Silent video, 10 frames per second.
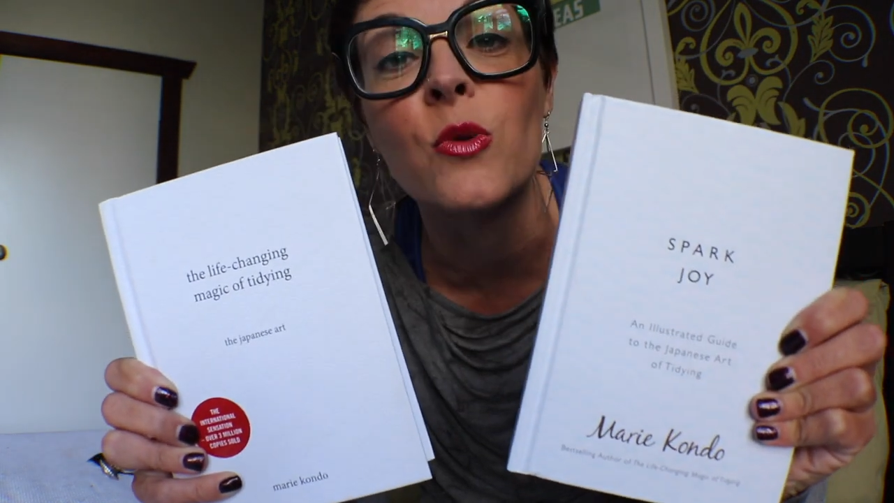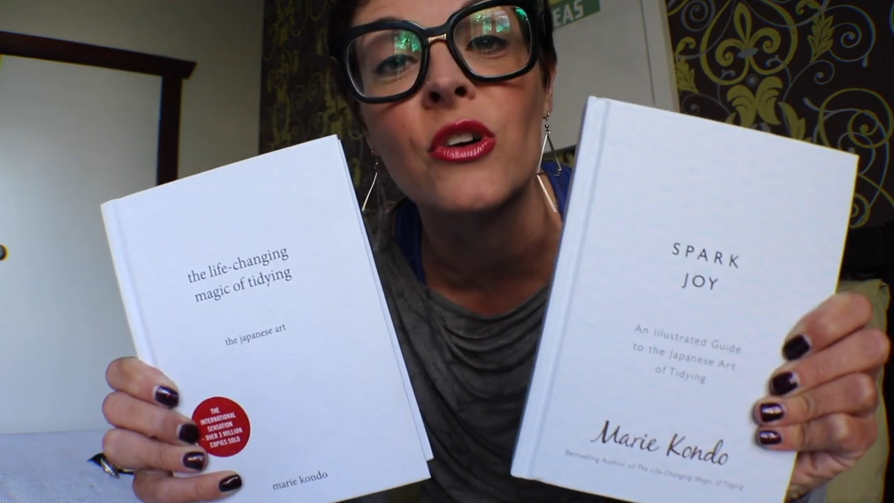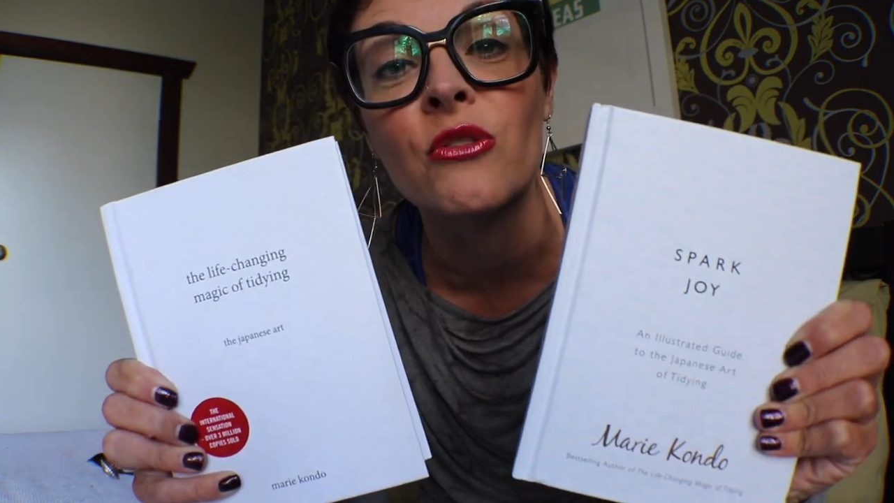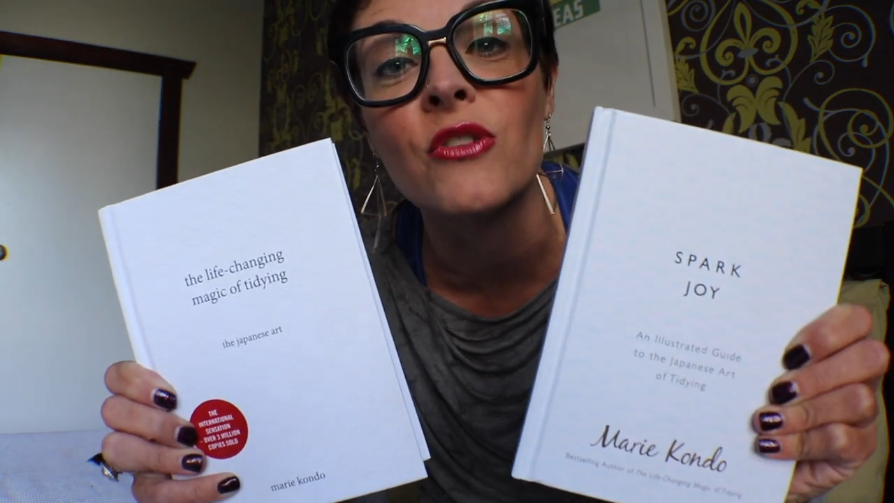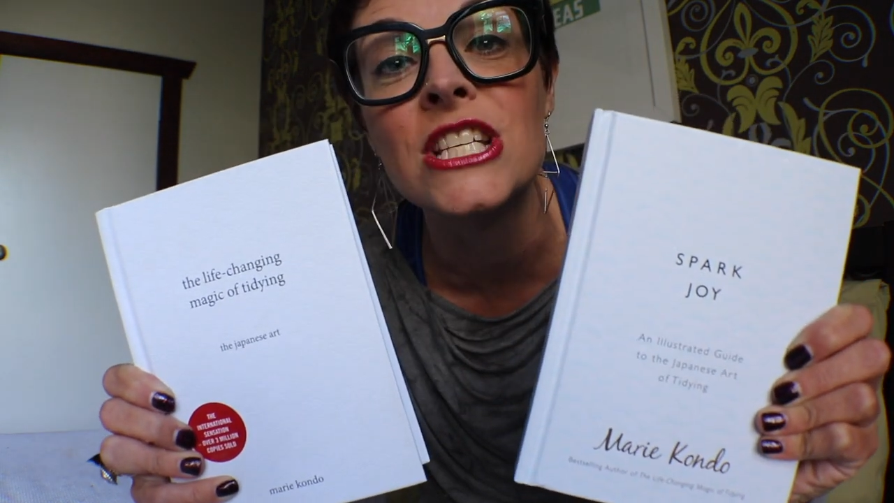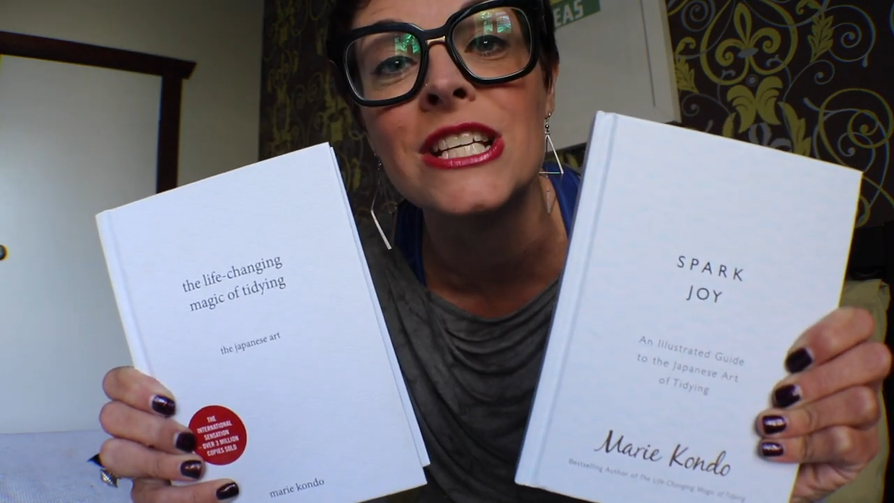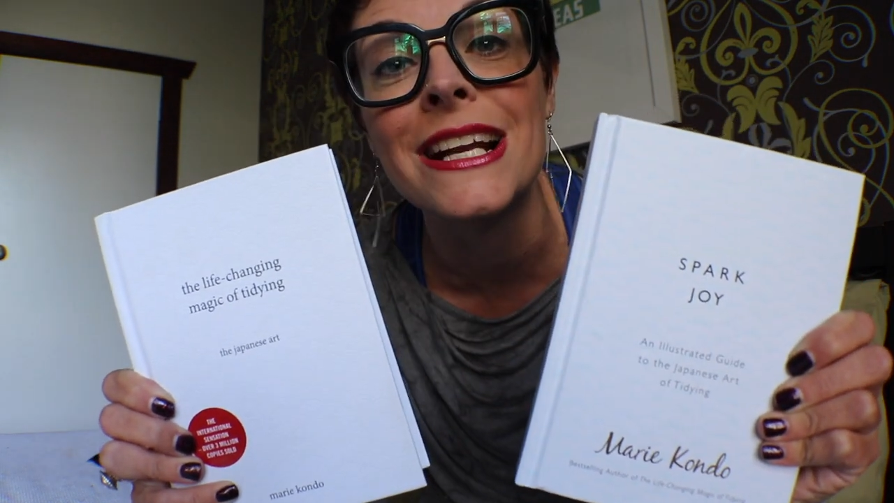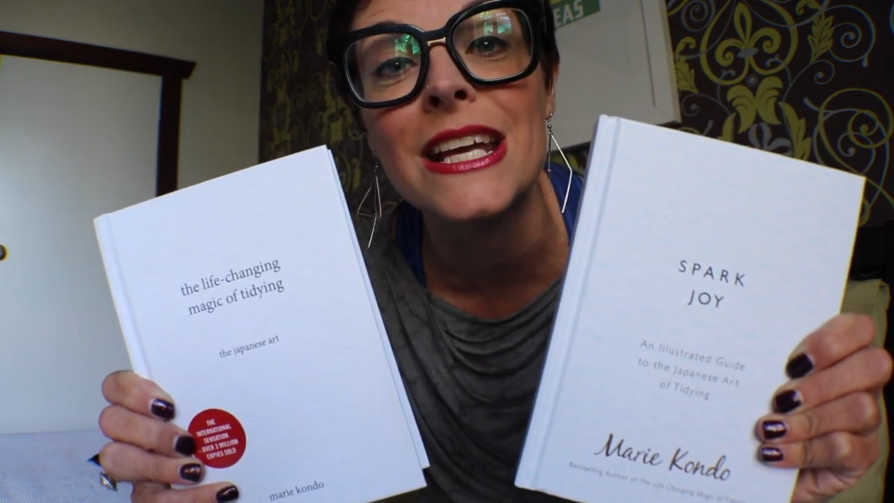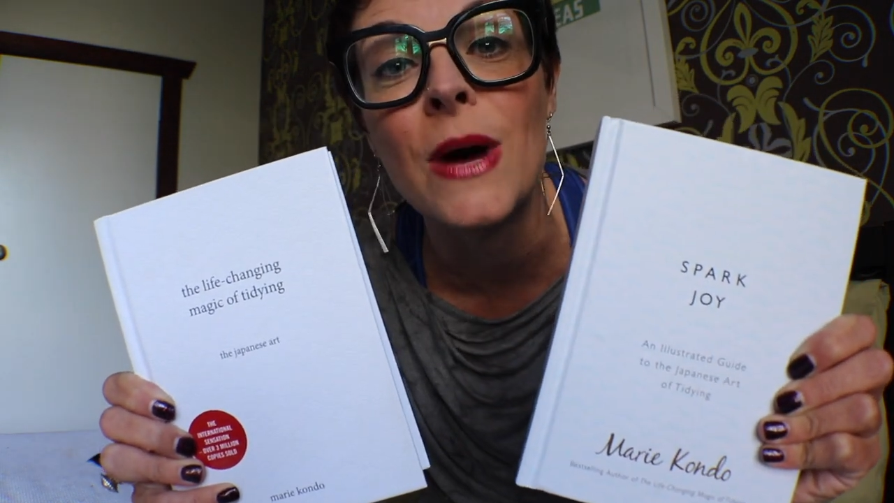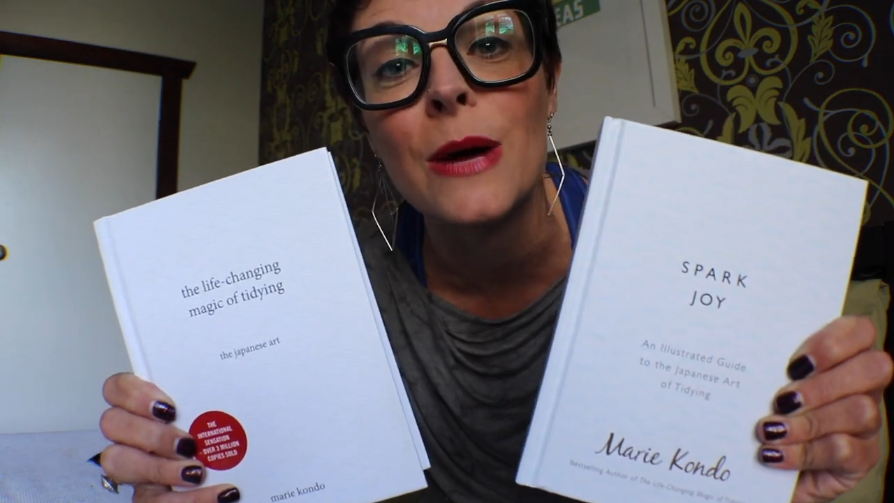were
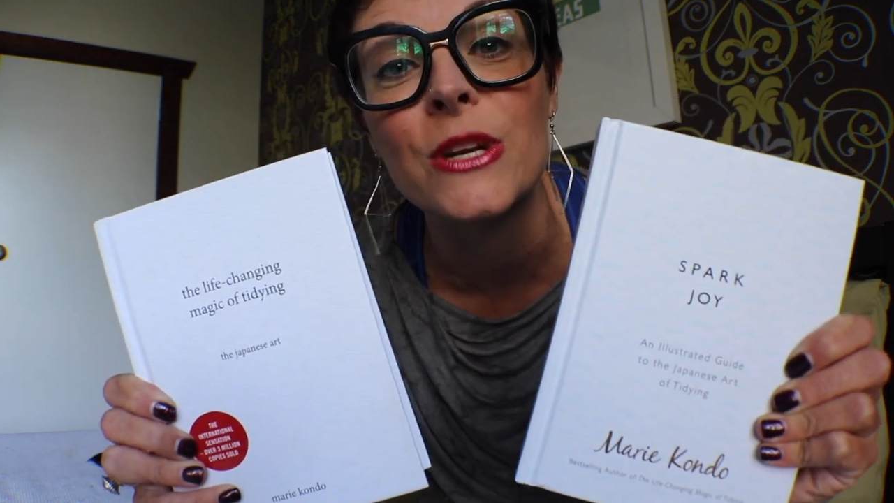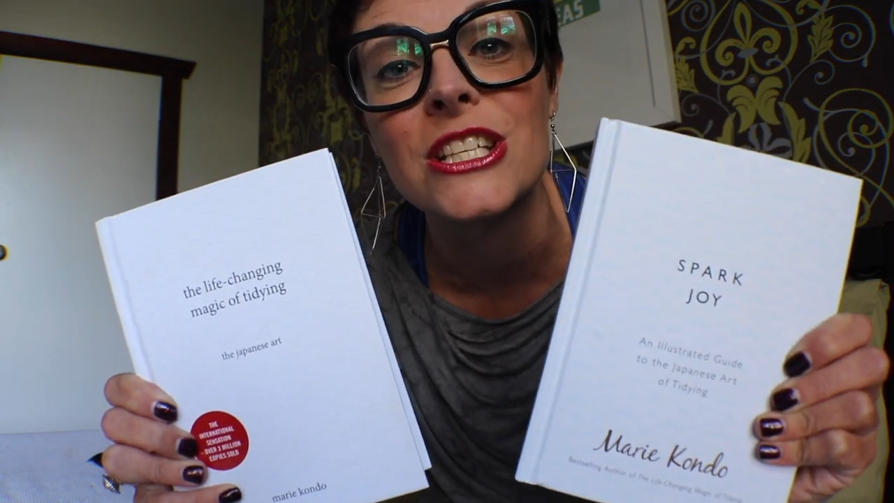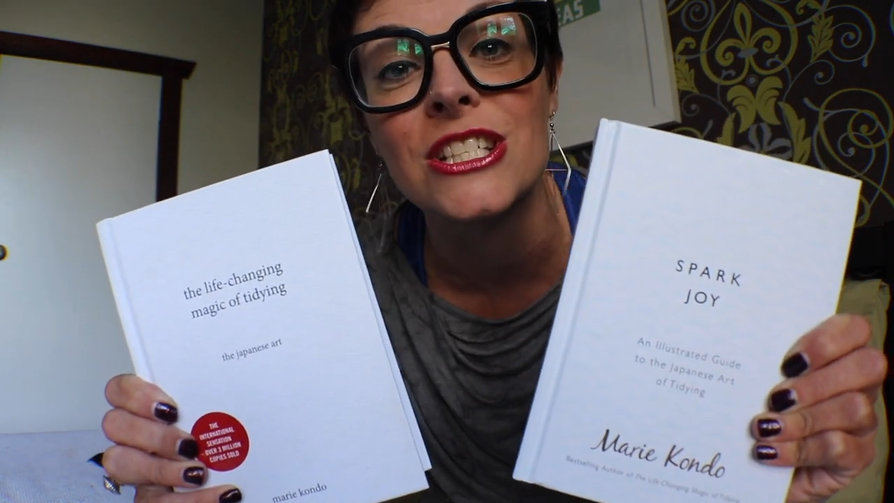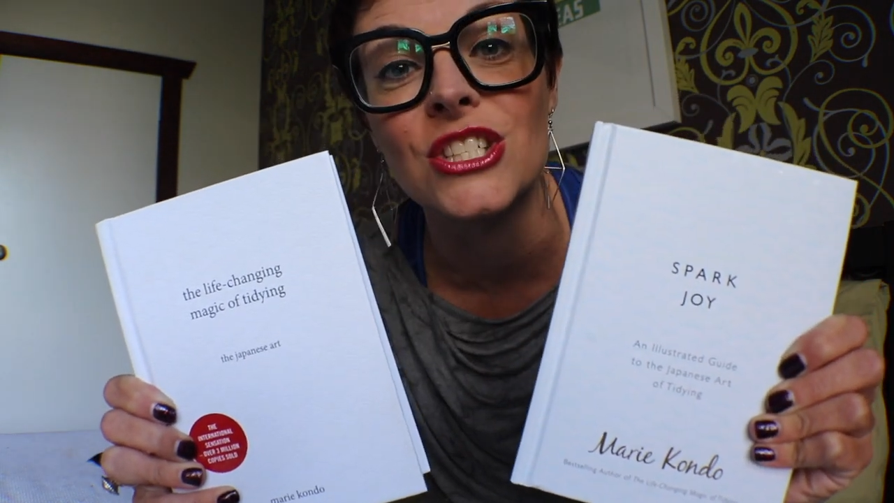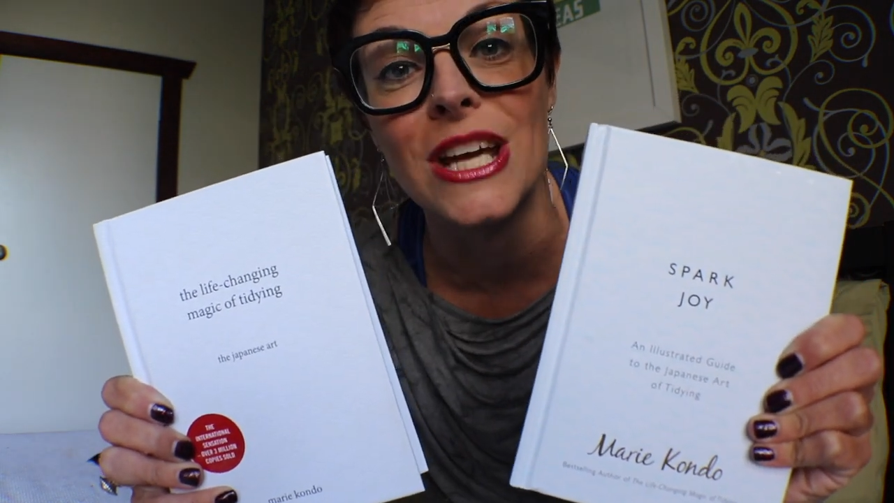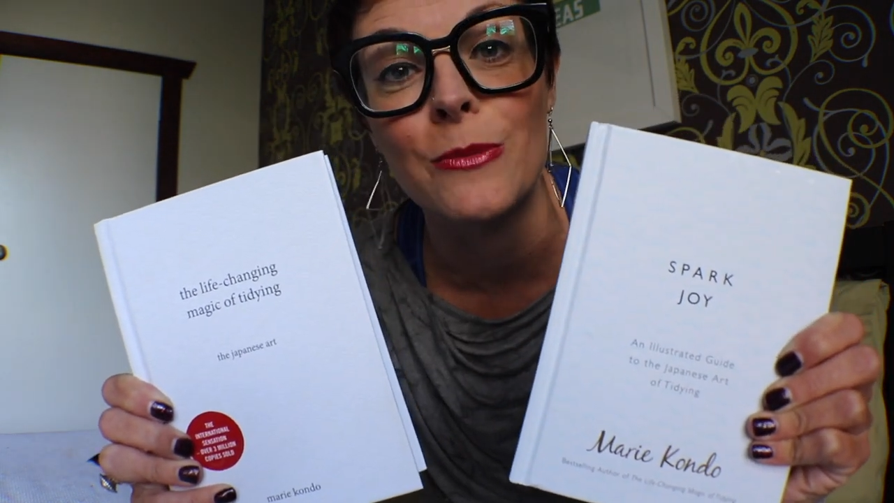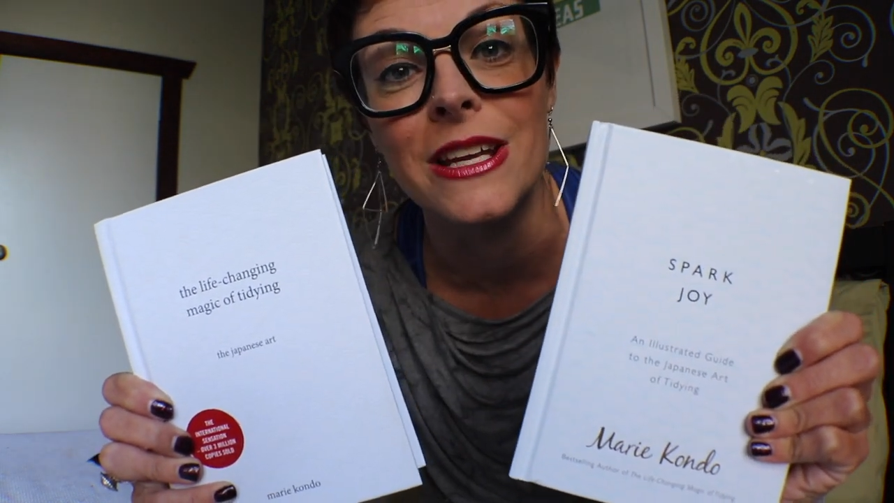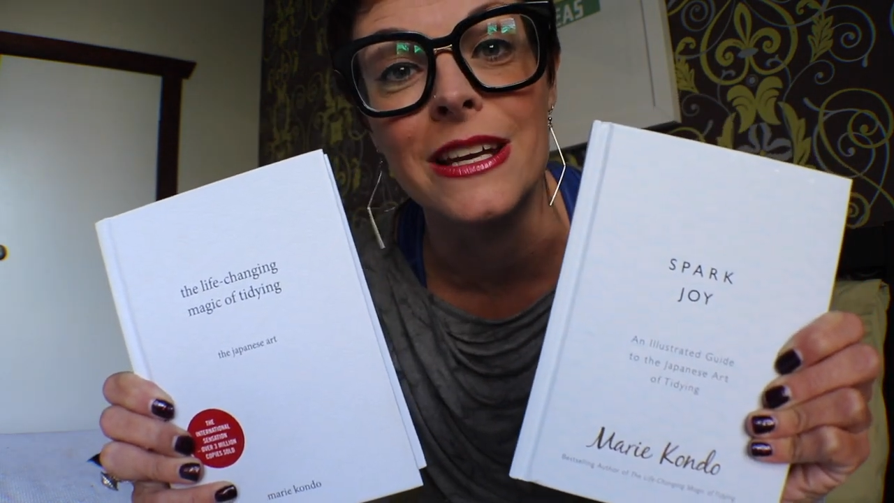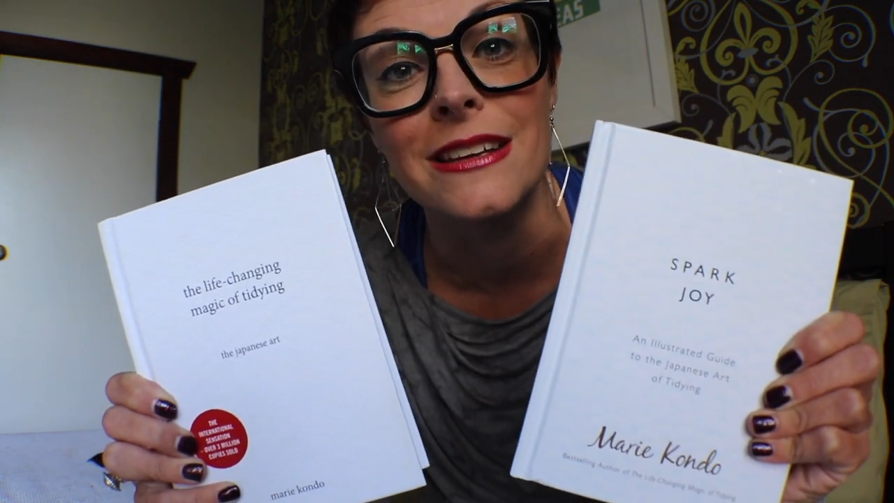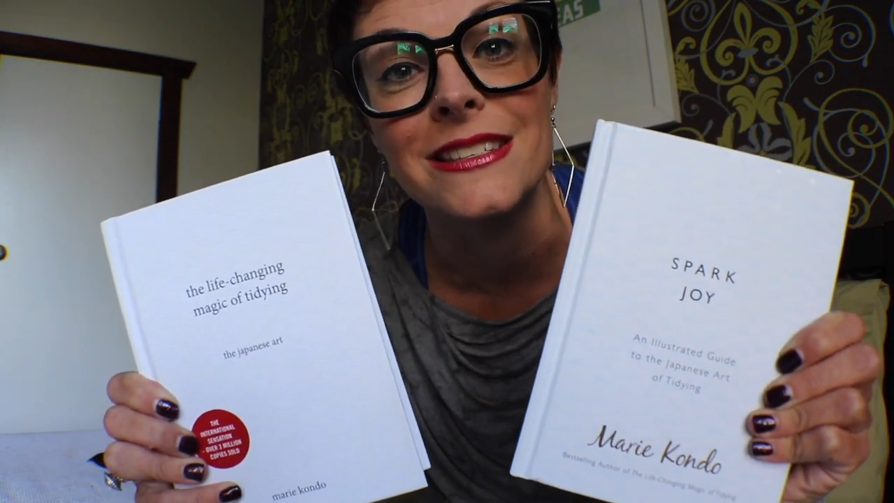originally published in
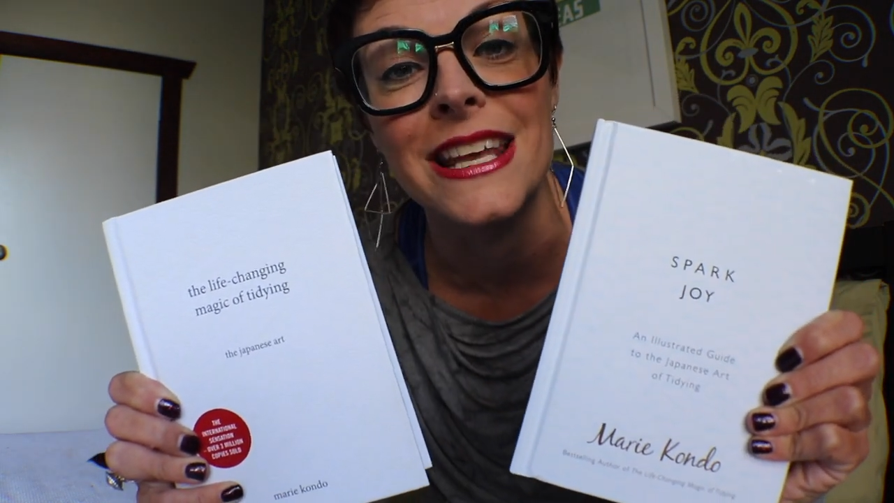Japanese